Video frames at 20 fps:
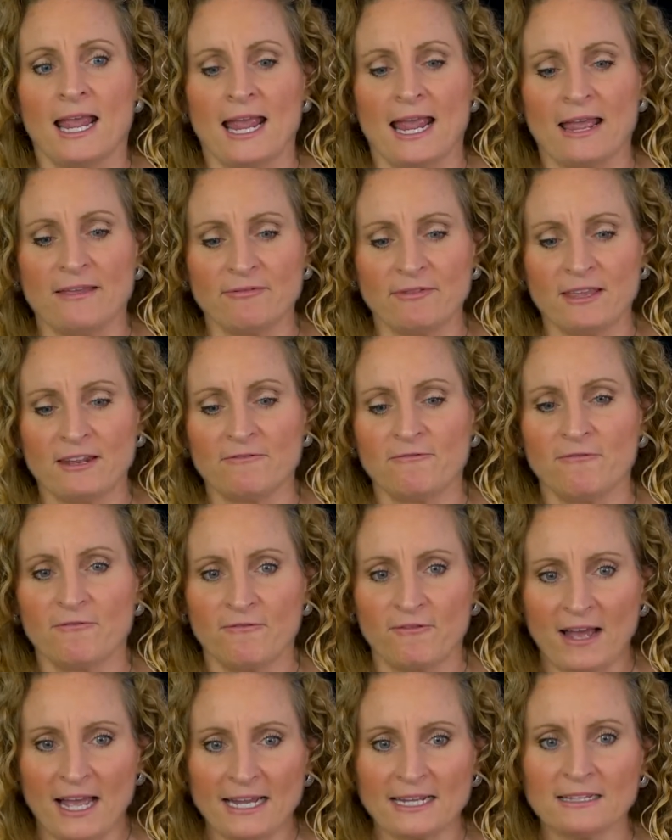and then
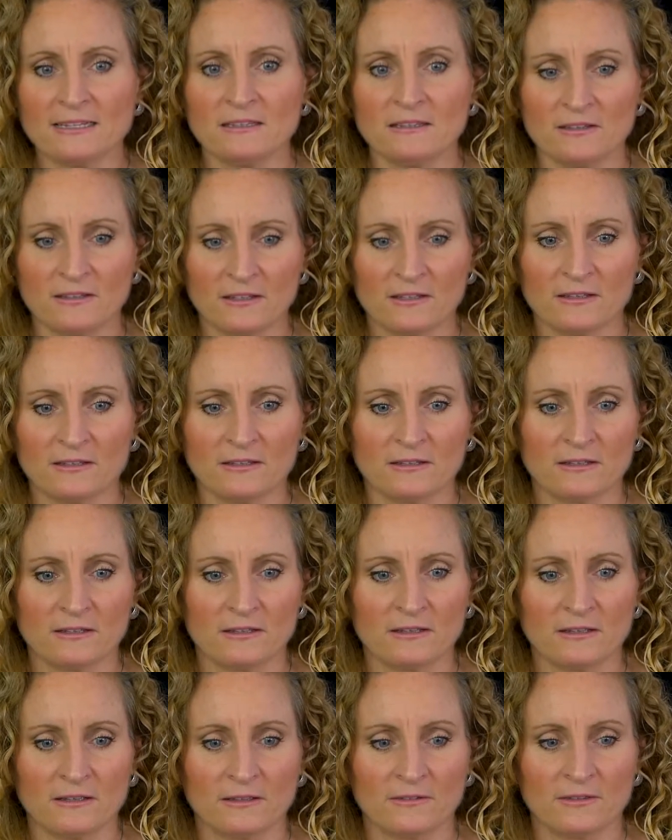find the
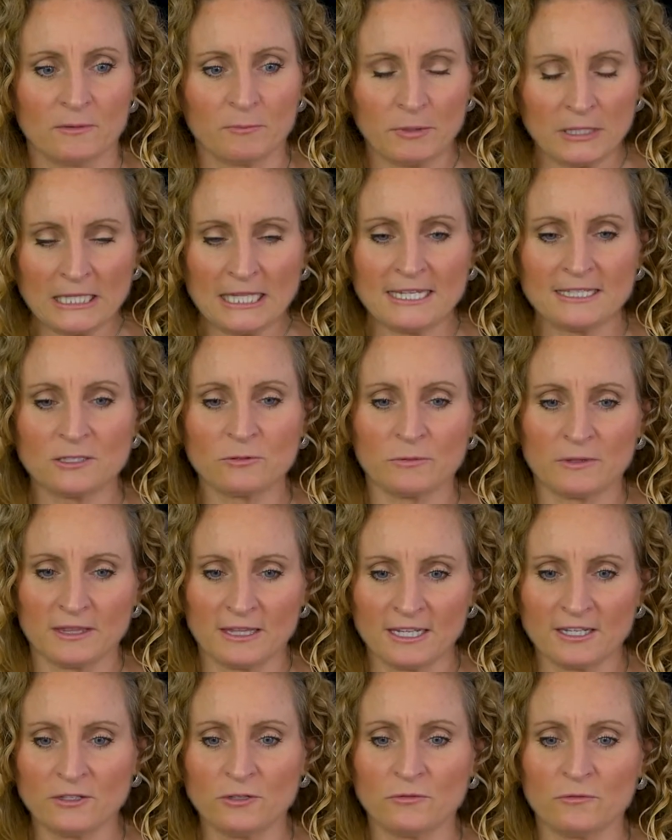place
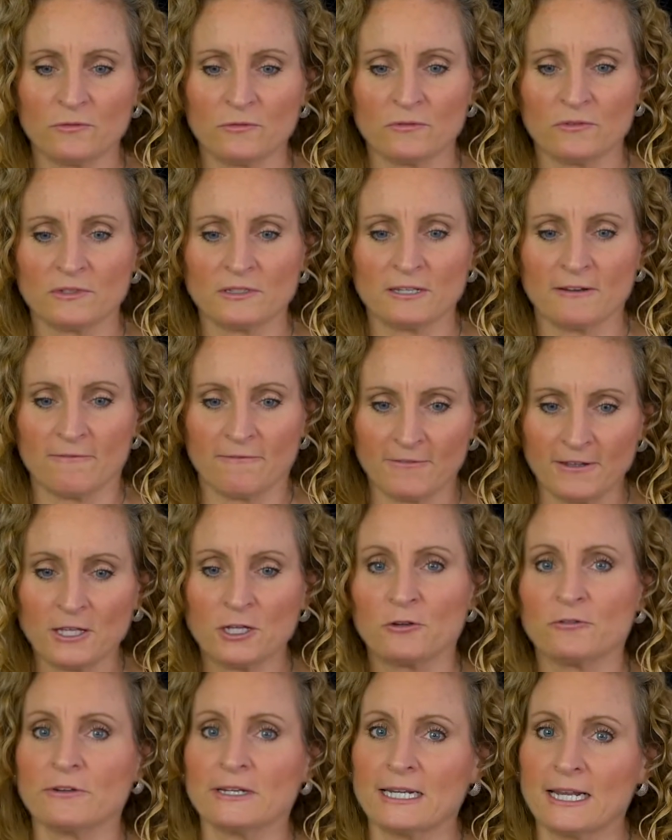within you to
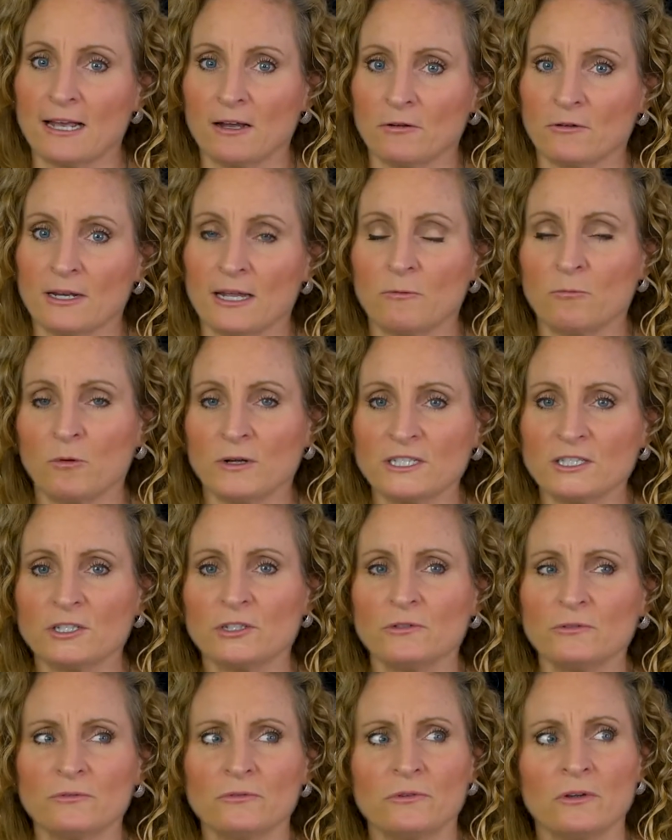figure it out. And once
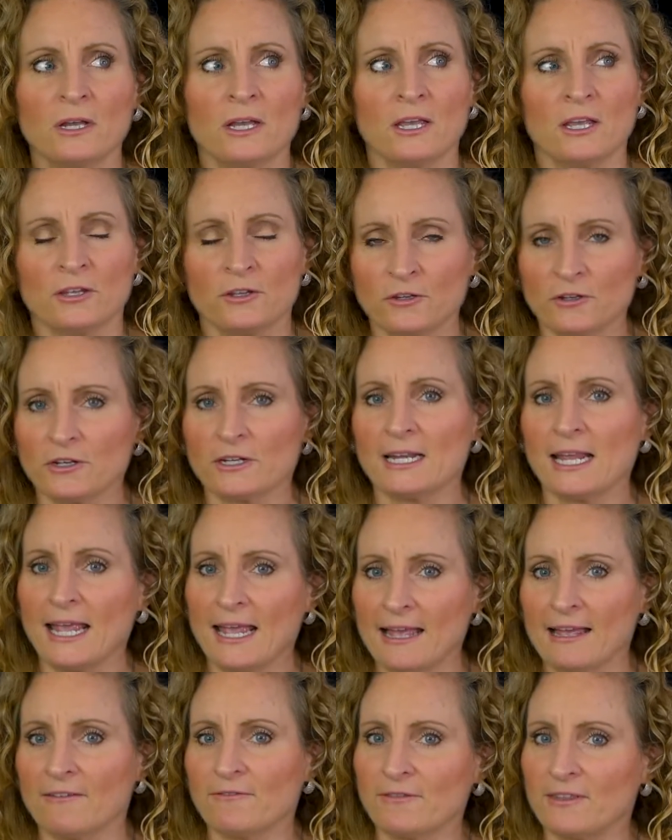you're going
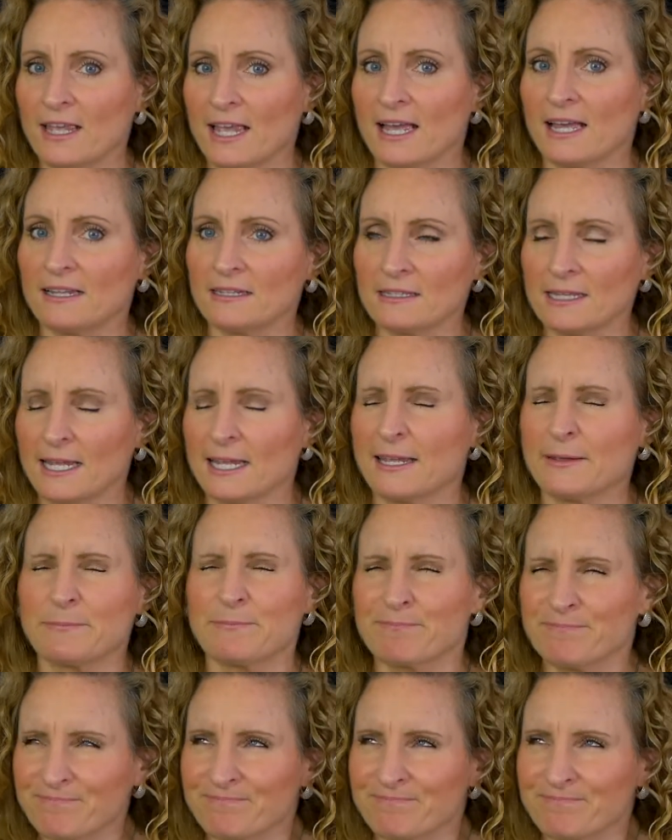to have that, like,